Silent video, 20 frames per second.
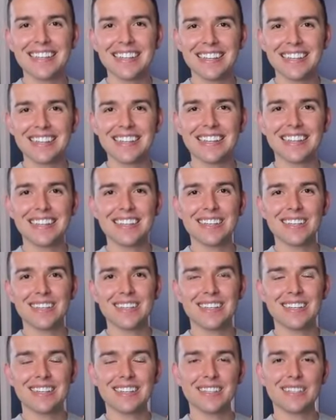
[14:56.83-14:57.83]

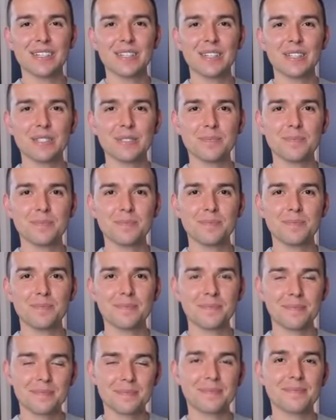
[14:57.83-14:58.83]

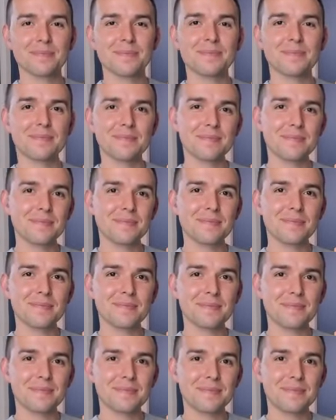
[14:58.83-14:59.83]

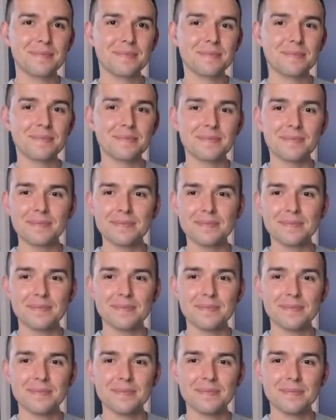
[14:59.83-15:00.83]

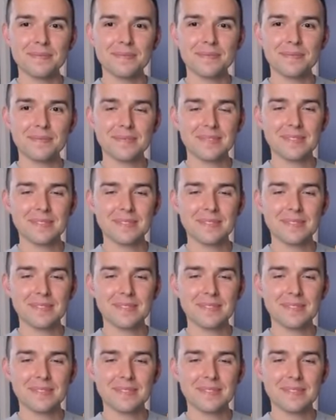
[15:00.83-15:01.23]
(silent)